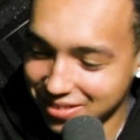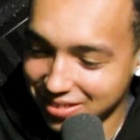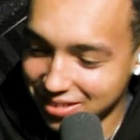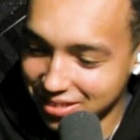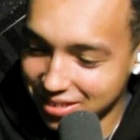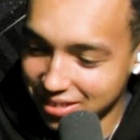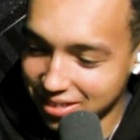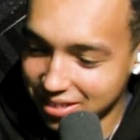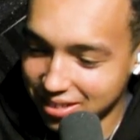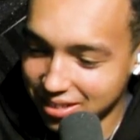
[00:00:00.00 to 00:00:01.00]

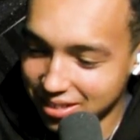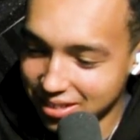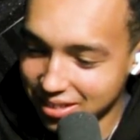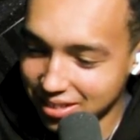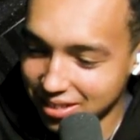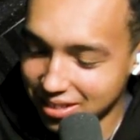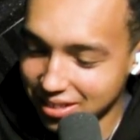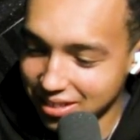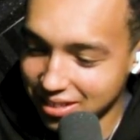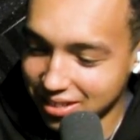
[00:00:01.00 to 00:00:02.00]

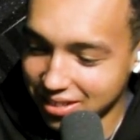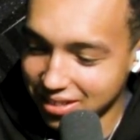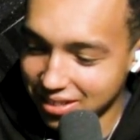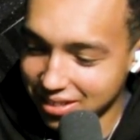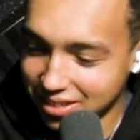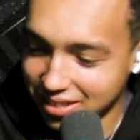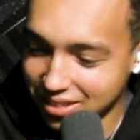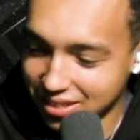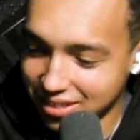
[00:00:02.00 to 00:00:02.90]
No words are spoken by the person on screen.